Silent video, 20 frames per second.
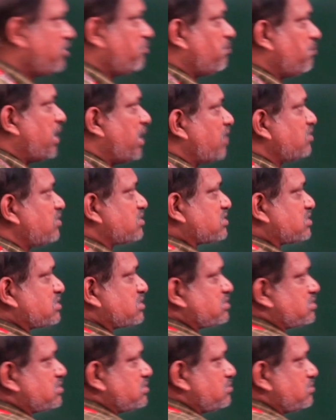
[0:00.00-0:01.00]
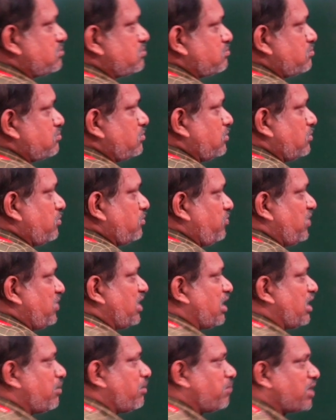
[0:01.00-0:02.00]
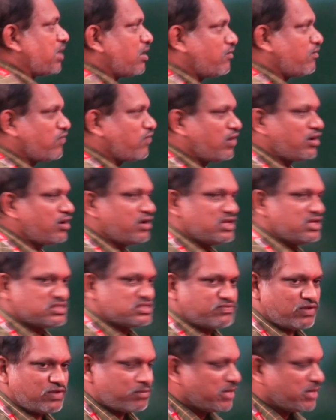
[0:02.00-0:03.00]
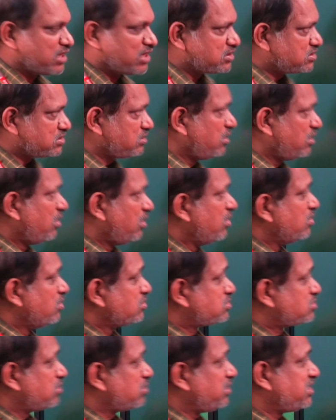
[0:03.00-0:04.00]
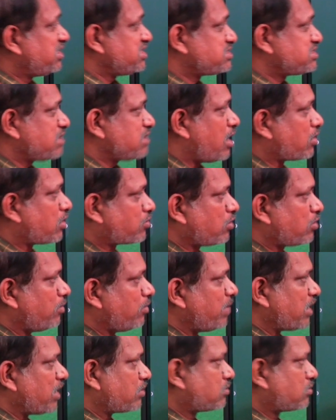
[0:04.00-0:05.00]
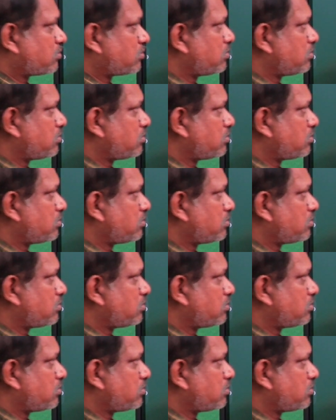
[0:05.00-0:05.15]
months, the number of odd days per months. So it is October.